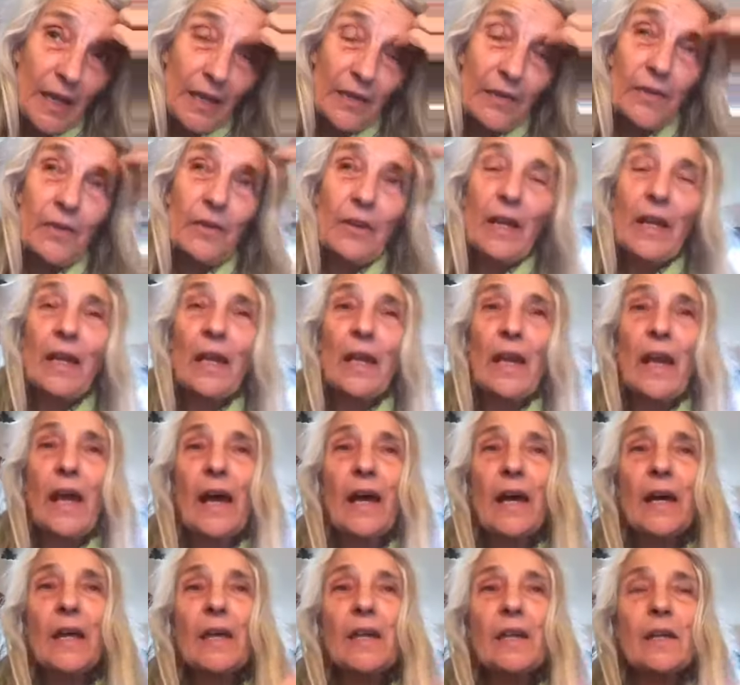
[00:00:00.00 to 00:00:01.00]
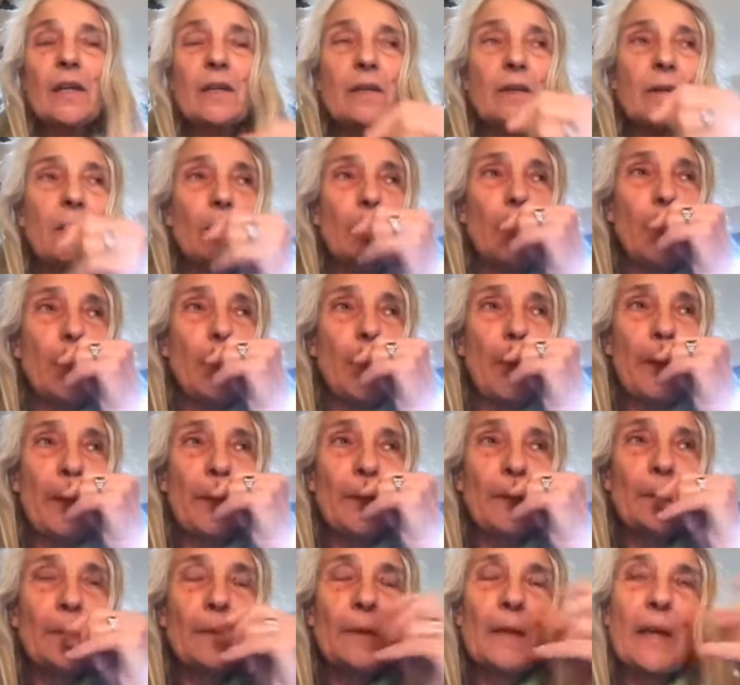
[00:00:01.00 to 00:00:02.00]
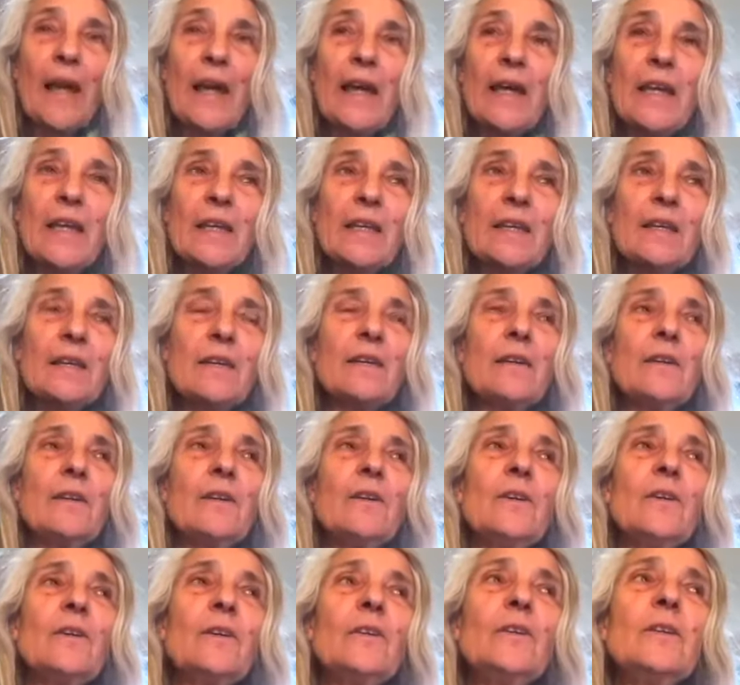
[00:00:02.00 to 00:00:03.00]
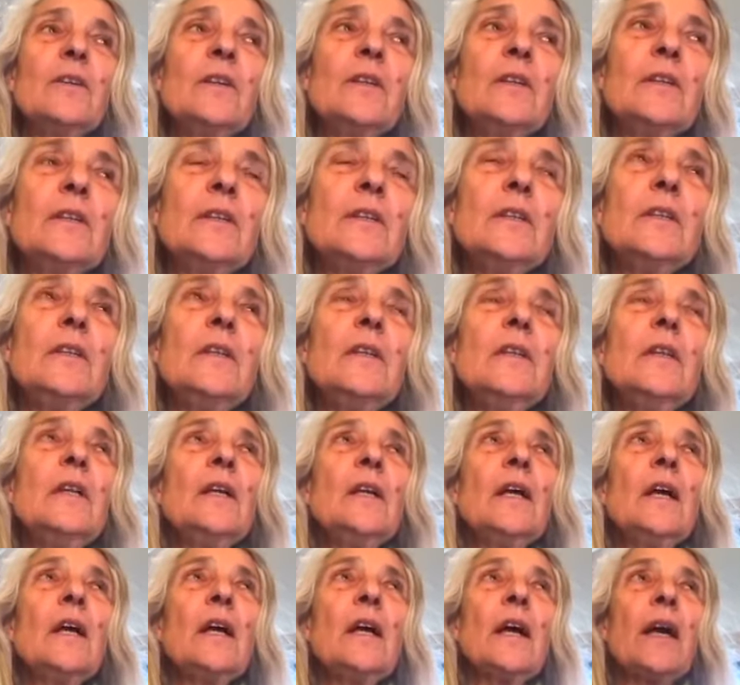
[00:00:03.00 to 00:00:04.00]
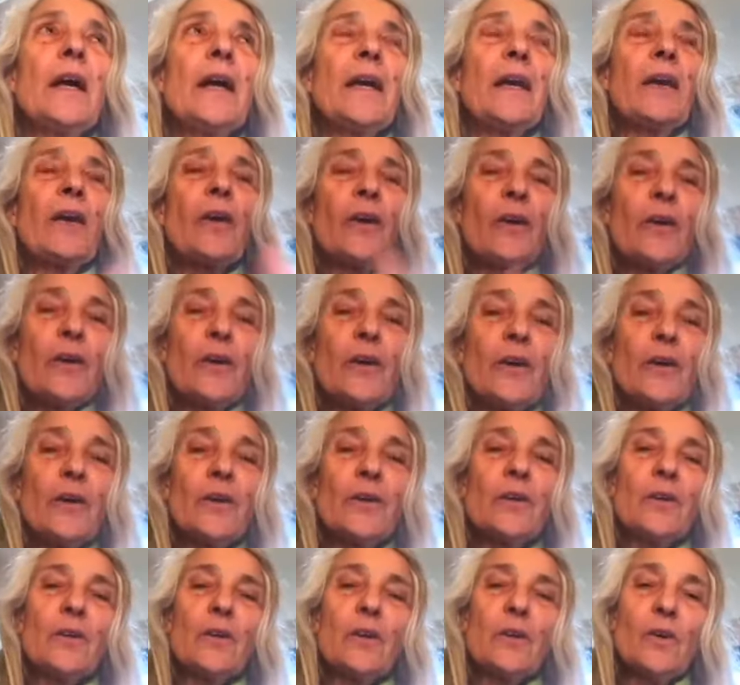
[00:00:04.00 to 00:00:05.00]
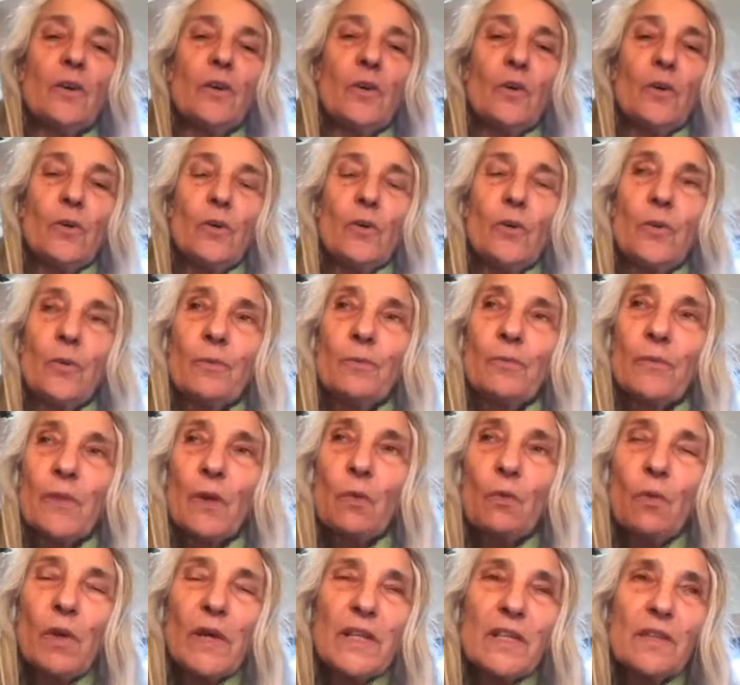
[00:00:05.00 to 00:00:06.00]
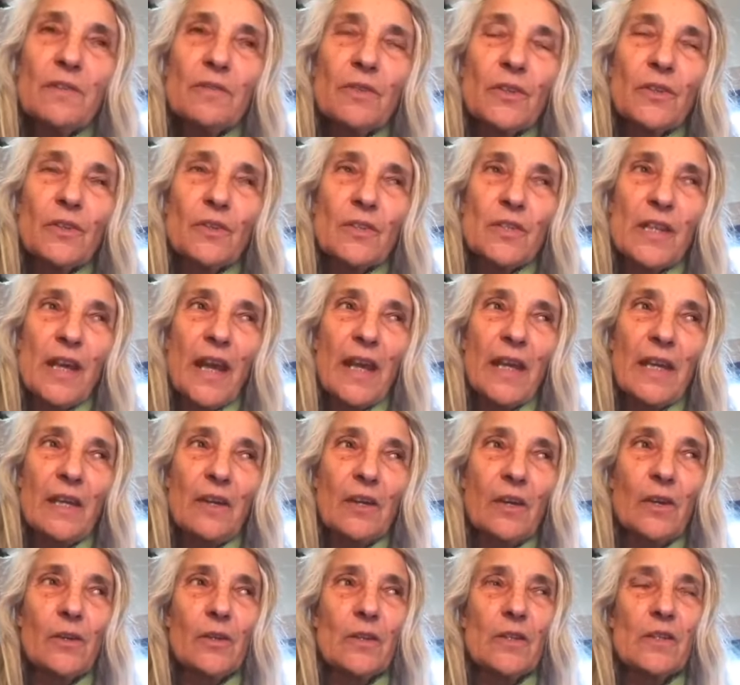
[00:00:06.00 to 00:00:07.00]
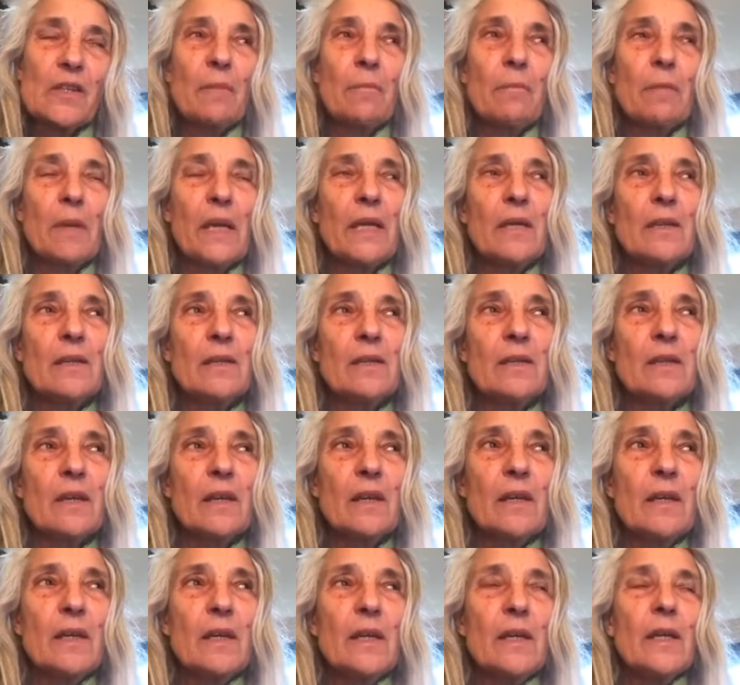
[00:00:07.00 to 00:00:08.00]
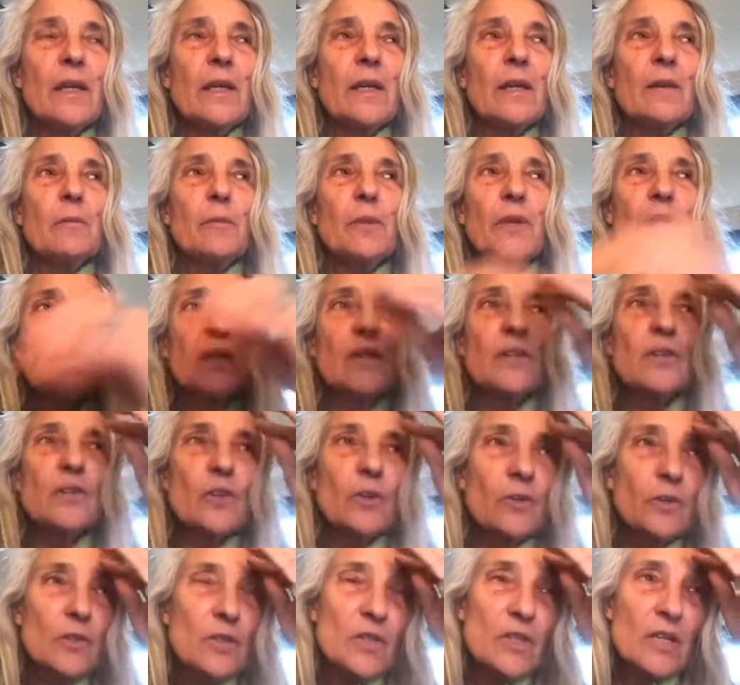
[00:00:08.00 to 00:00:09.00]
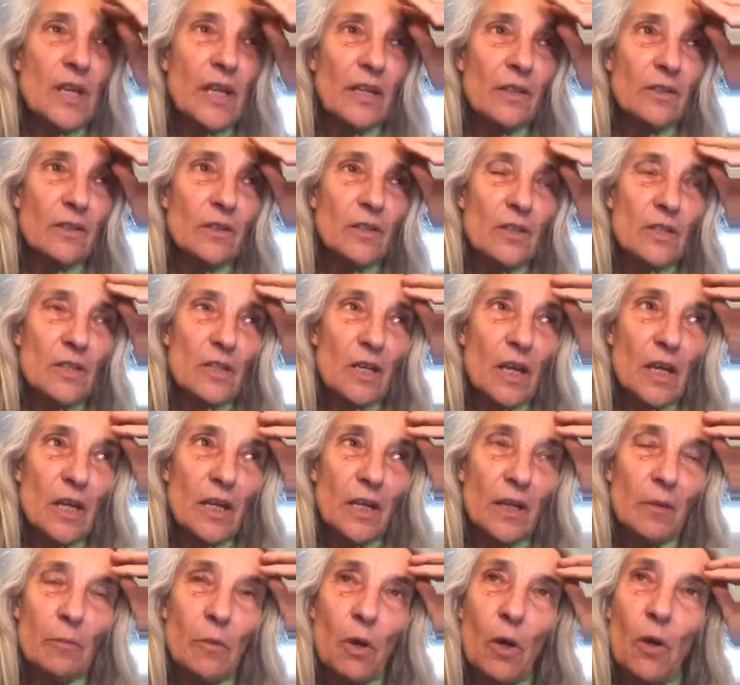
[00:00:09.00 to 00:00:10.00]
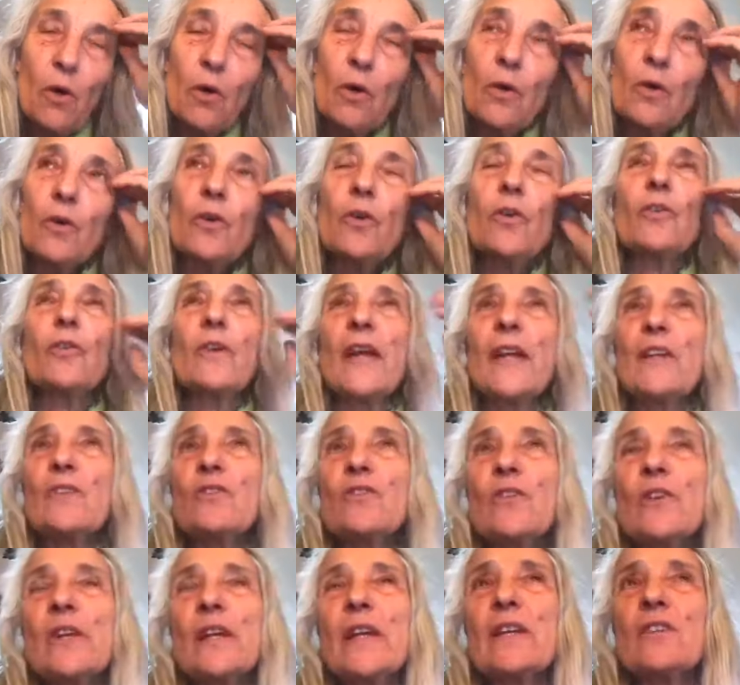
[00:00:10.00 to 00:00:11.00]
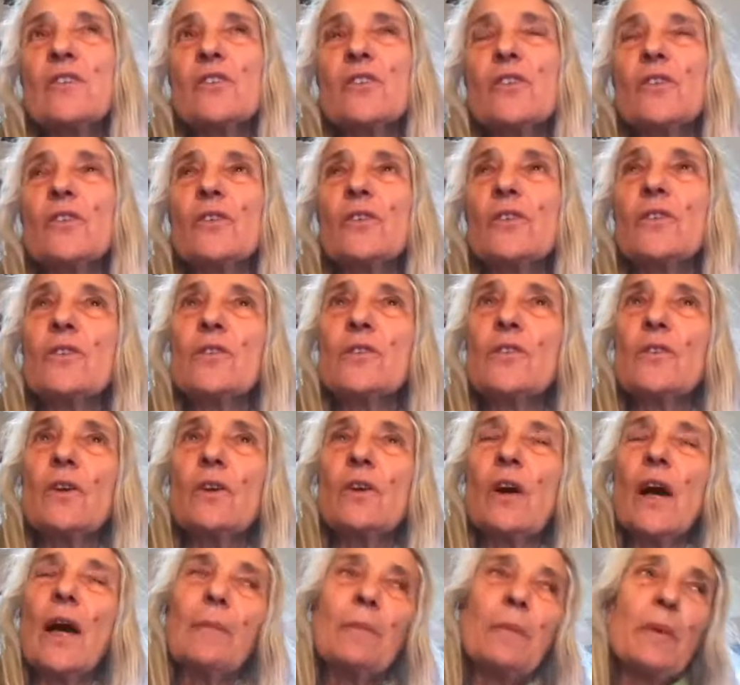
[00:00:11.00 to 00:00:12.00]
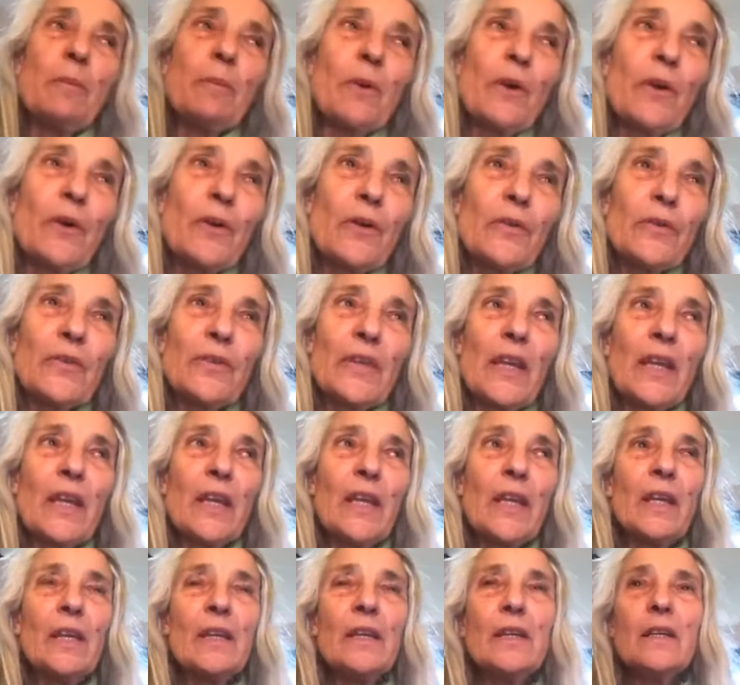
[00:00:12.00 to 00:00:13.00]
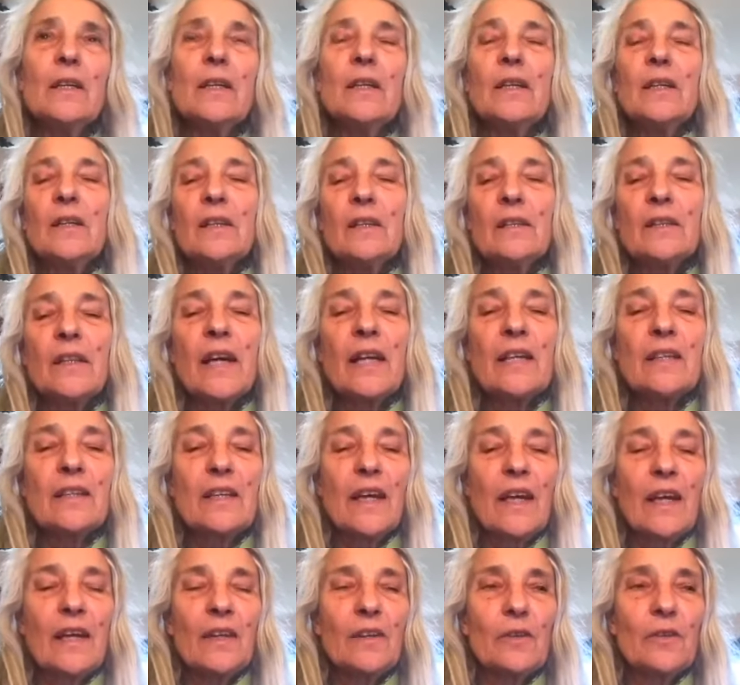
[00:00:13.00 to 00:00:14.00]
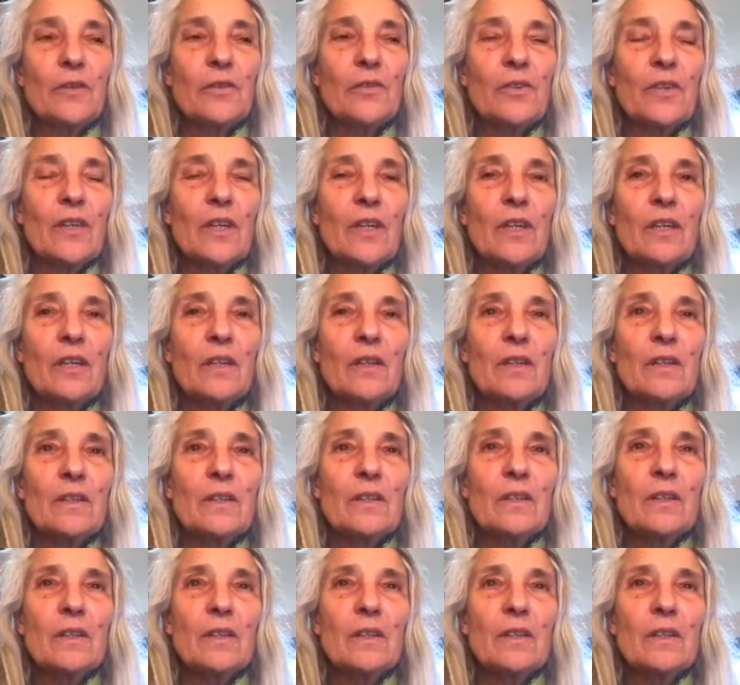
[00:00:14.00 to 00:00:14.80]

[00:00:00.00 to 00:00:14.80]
Either I like or I don't like, or I hug, or whatever those icons are meant. But they don't take the time, or congratulations, or happy birthday, that kind of thing.